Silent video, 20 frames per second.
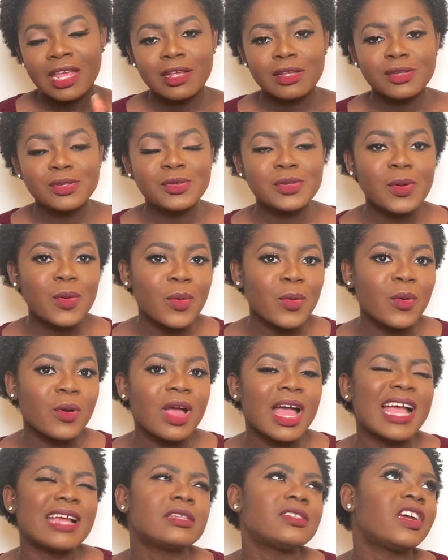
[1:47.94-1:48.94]

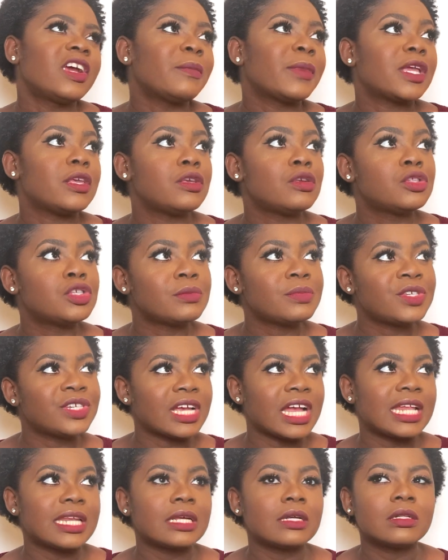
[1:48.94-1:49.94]
So I started my YouTube
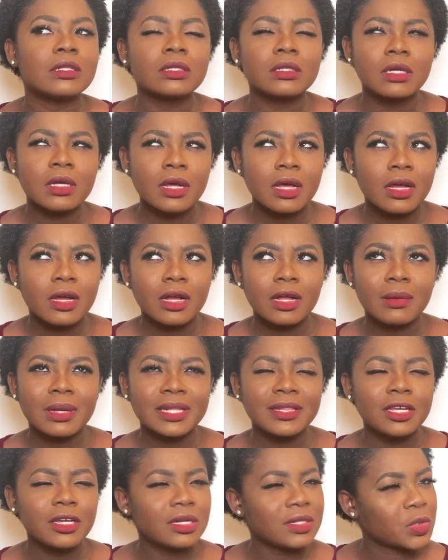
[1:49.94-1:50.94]
channel,
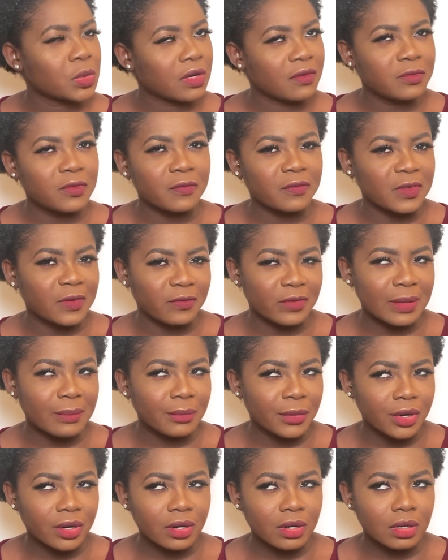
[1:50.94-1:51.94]
I think 12th of
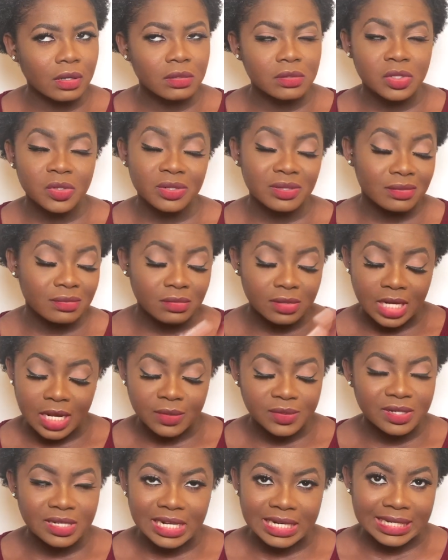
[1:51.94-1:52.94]
November
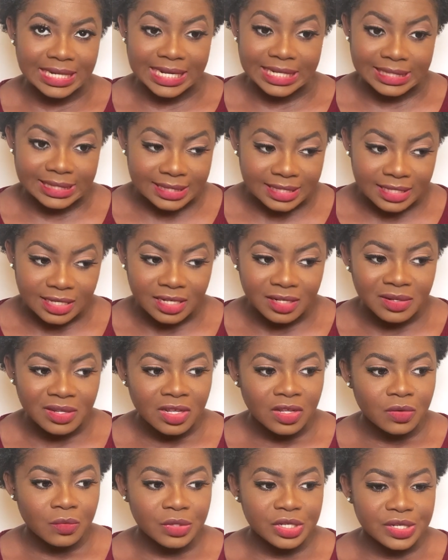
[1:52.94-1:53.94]
2019,
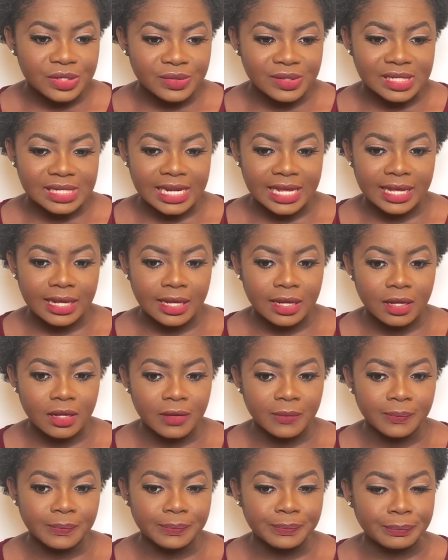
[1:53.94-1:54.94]
which was like
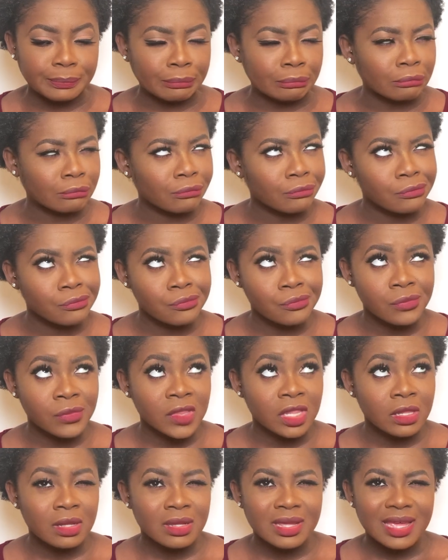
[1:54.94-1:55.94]

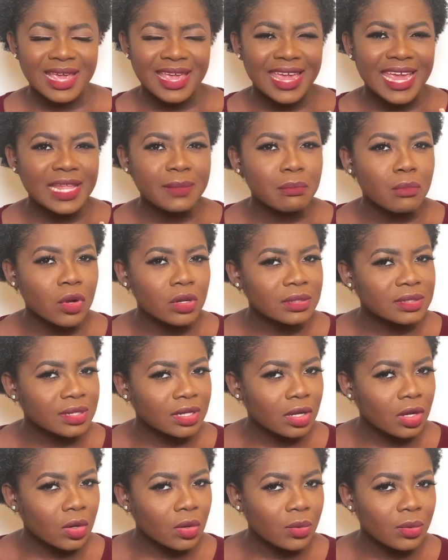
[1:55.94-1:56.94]
8 months
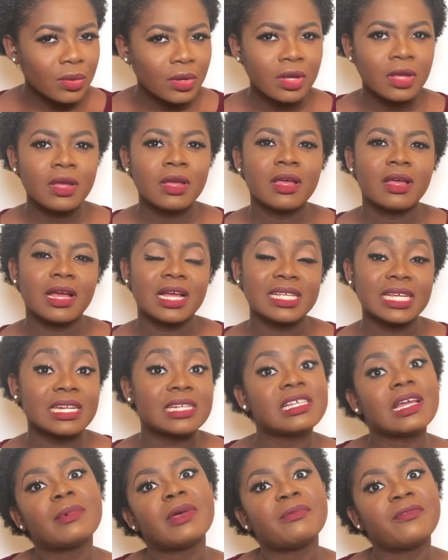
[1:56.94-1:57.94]
ago. At the
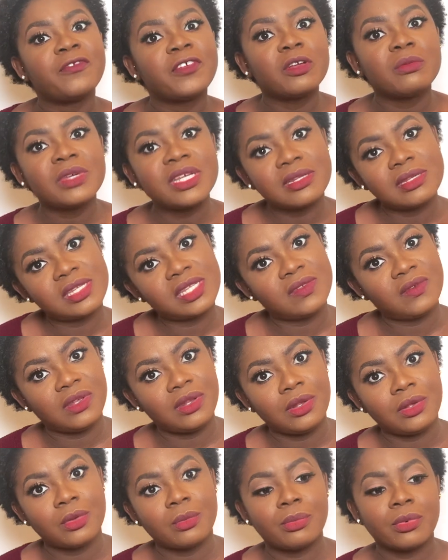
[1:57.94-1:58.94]
time I'm filming this
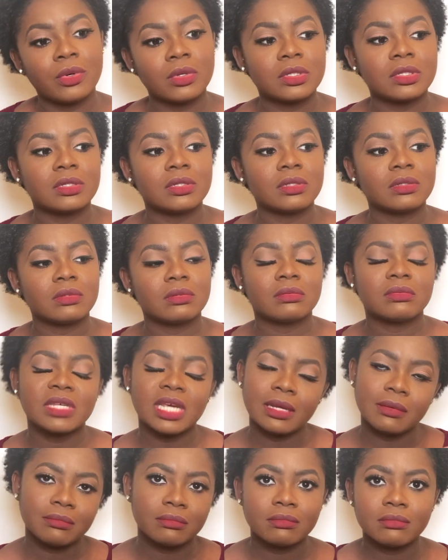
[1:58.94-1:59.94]
video, but
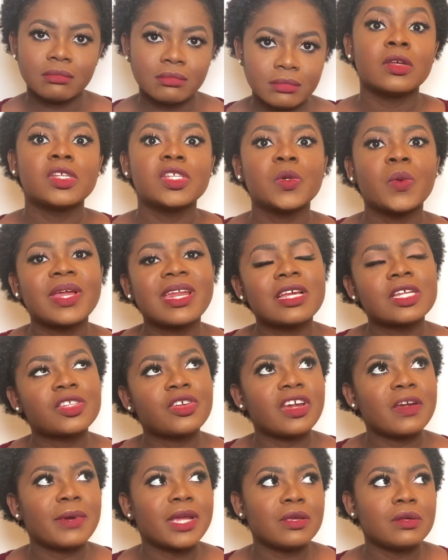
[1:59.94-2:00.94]
yeah. So when I
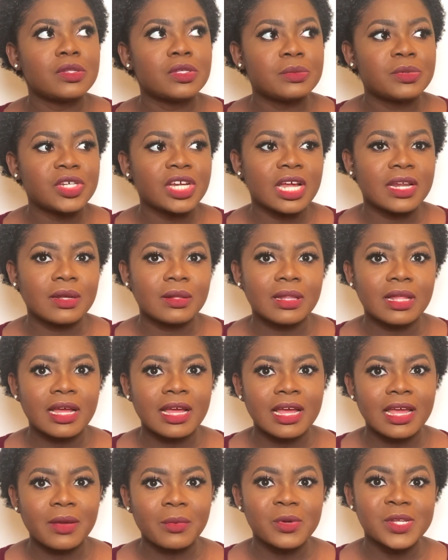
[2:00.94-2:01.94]
started my YouTube channel,
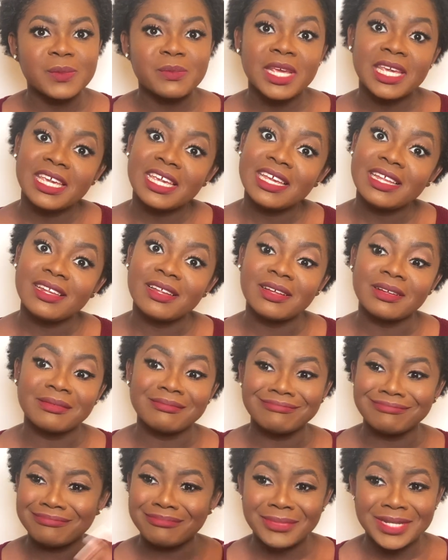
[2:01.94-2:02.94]
I was making
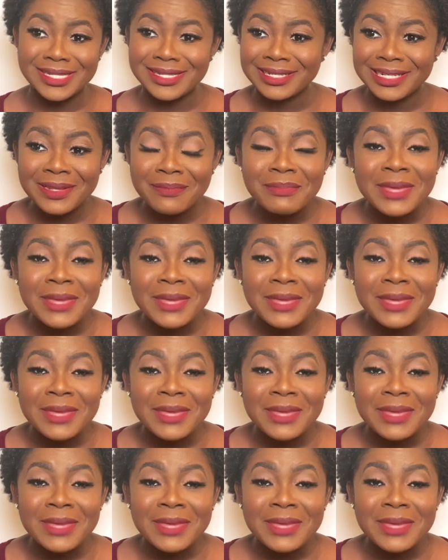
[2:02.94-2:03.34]
basically